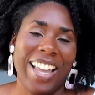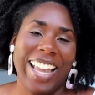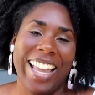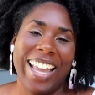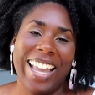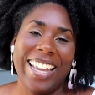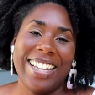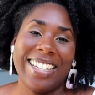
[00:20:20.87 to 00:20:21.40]

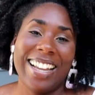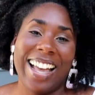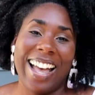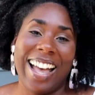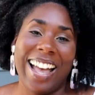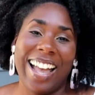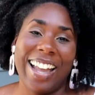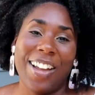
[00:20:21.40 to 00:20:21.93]
and
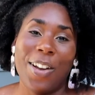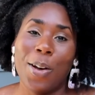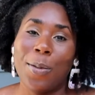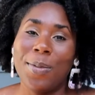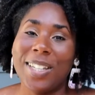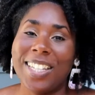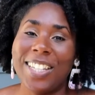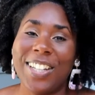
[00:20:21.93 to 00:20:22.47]
I
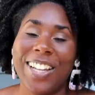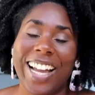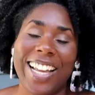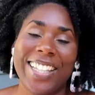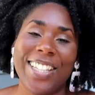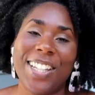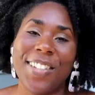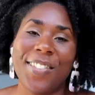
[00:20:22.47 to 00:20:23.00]
hope to see you
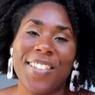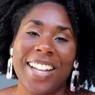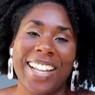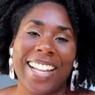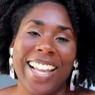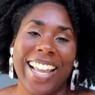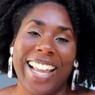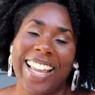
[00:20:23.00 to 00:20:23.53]
guys soon.
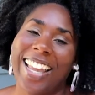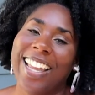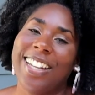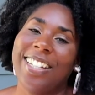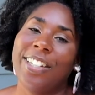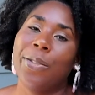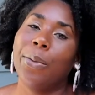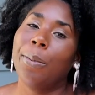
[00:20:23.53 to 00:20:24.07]

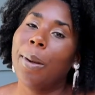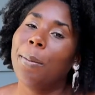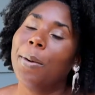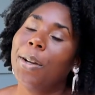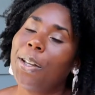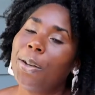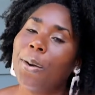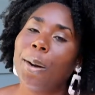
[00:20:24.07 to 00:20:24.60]
And just
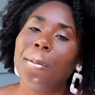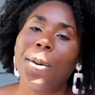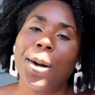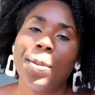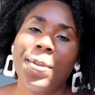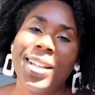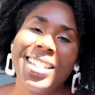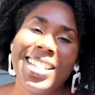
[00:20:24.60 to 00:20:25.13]
remember, you are
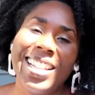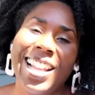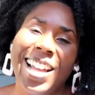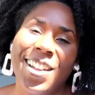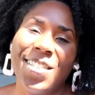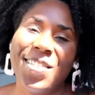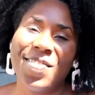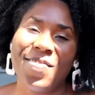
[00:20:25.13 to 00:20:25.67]
purposed to
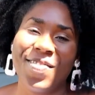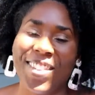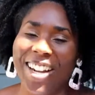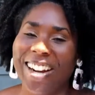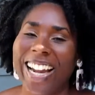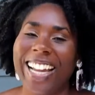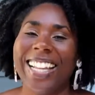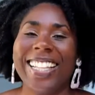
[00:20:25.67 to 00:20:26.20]

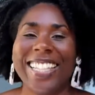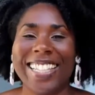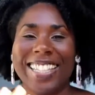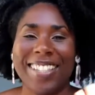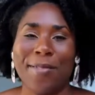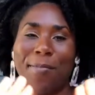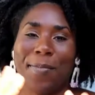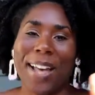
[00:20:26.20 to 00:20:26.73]
love. All right,
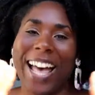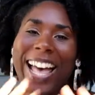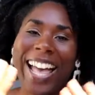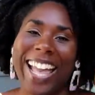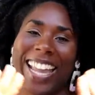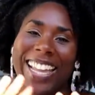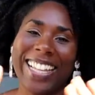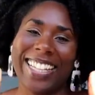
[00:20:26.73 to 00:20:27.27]

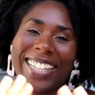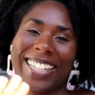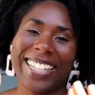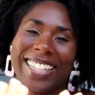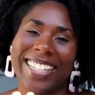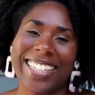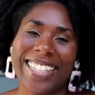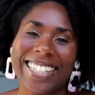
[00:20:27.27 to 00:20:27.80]

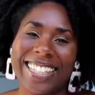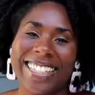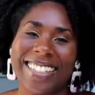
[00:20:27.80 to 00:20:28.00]
bye.